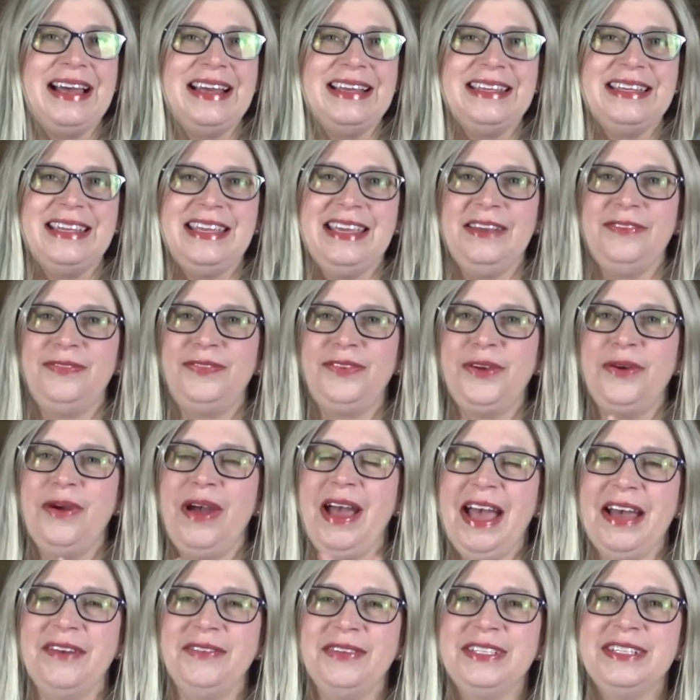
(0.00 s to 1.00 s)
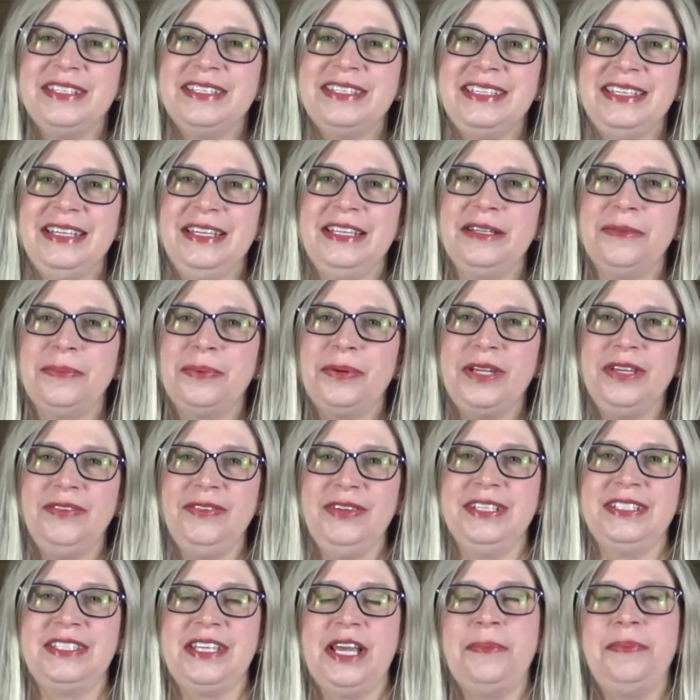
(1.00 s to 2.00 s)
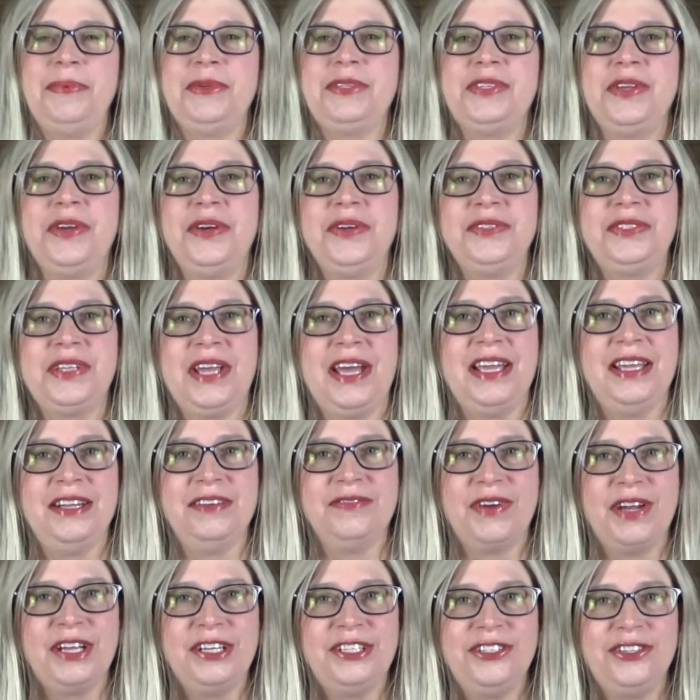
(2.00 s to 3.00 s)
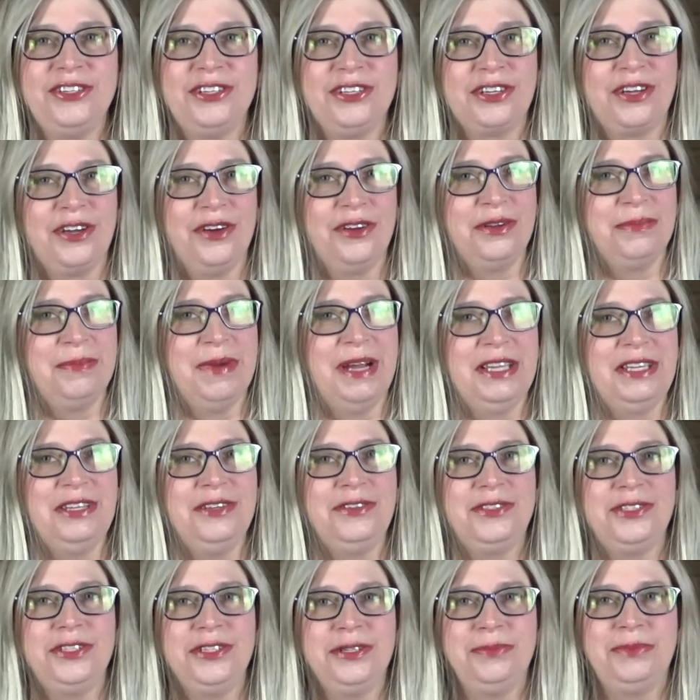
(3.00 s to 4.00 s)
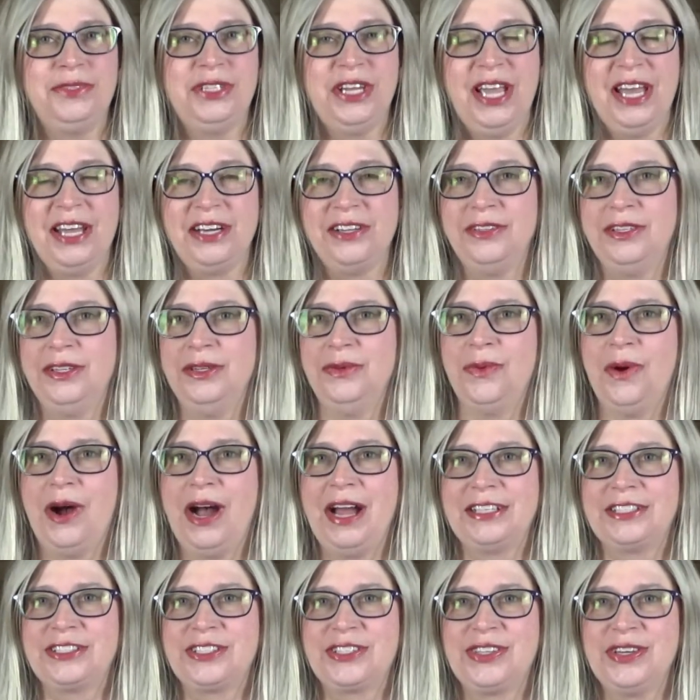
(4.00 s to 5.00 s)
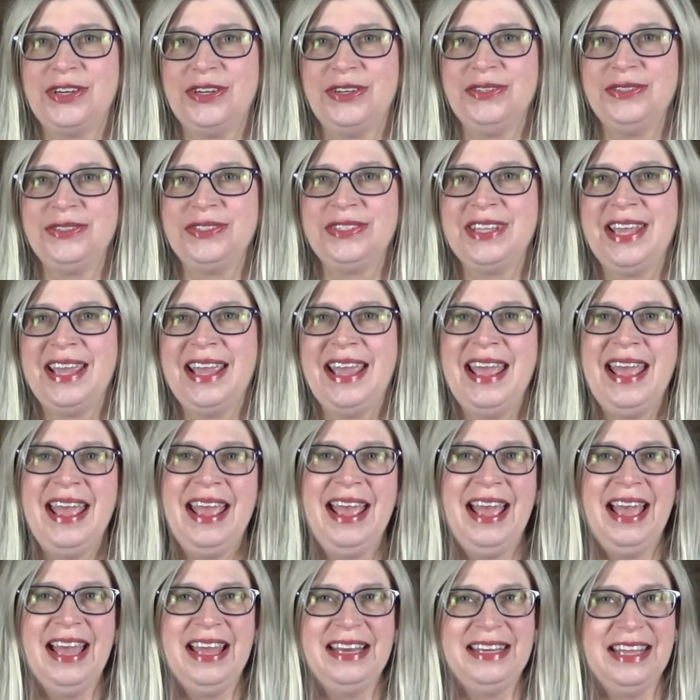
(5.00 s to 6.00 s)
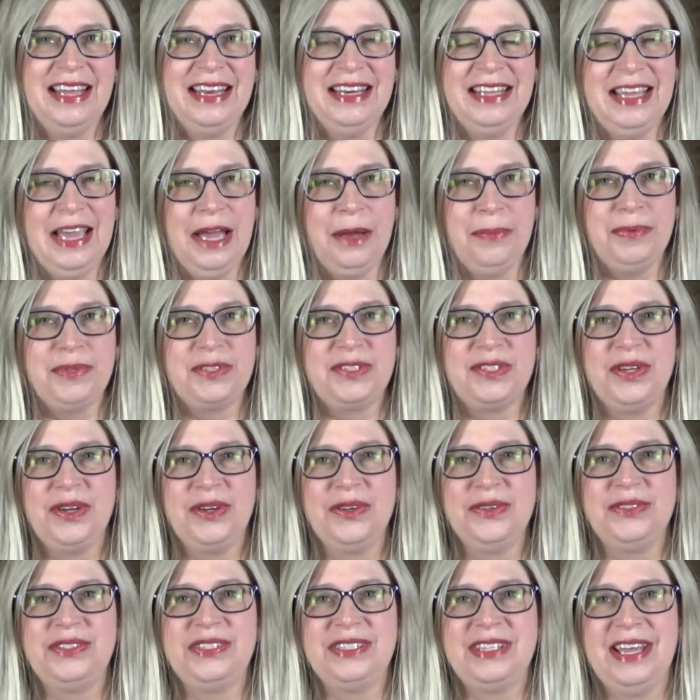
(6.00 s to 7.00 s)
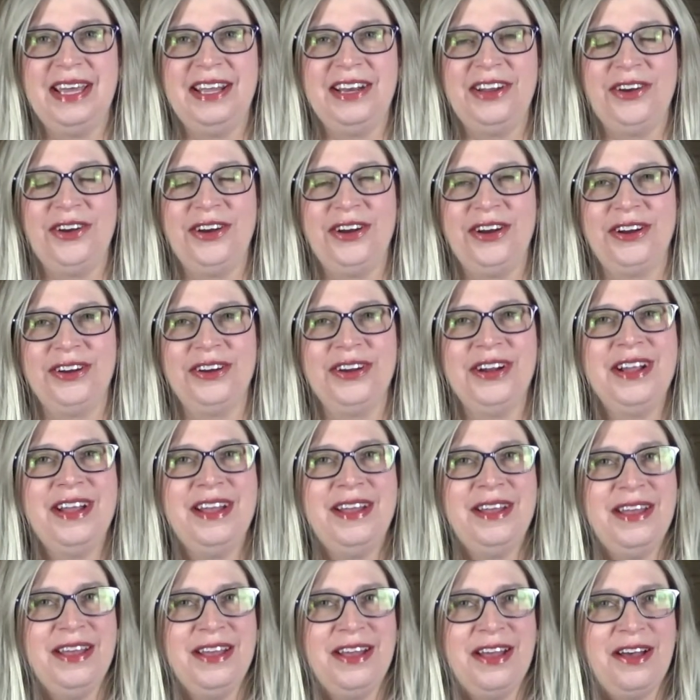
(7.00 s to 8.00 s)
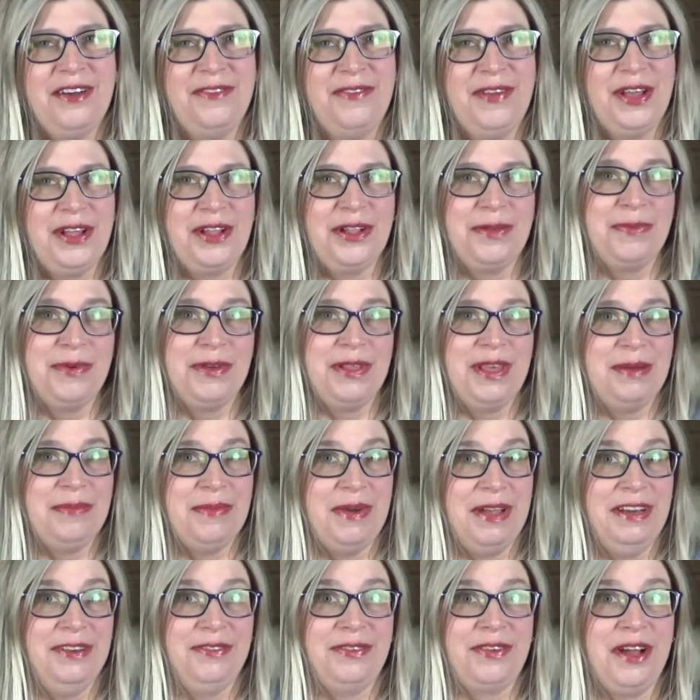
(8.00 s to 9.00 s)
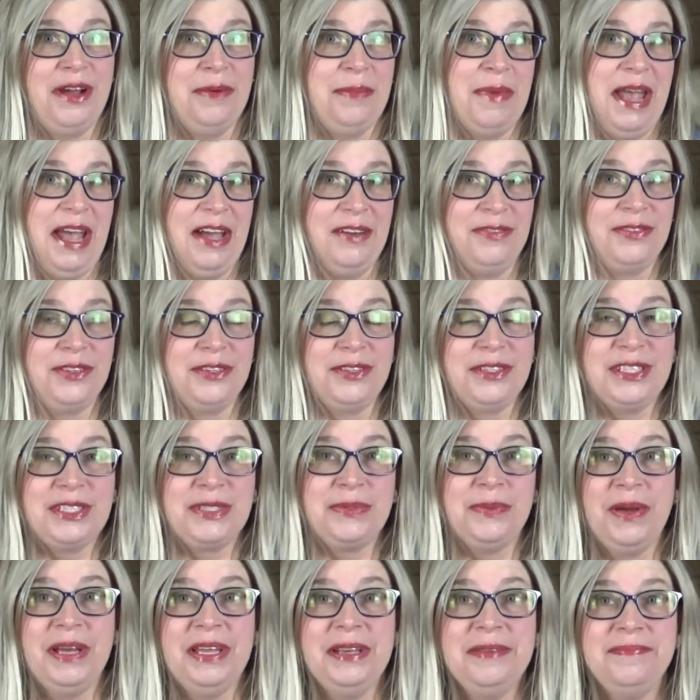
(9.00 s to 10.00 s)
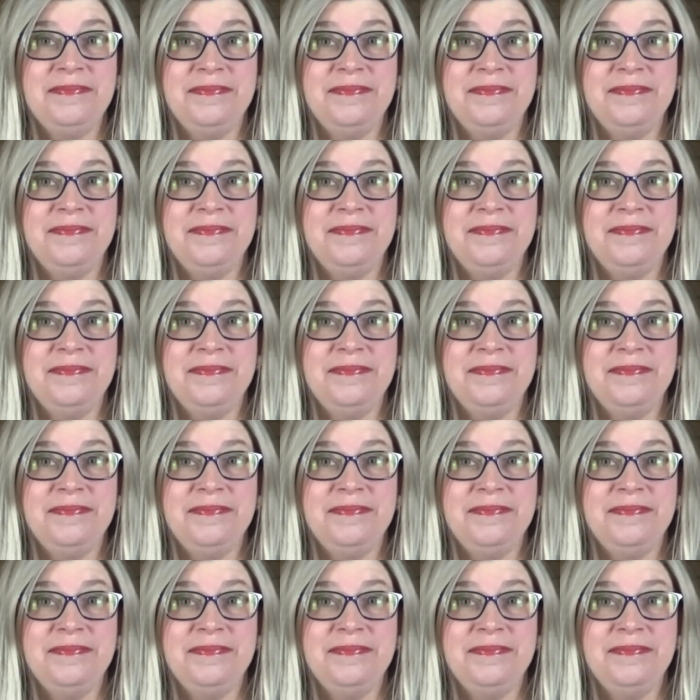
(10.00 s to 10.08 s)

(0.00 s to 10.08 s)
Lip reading: If you haven't seen the previous episodes, I invite you to go to my YouTube channel and watch those, and any episodes that are available that might have come after this one.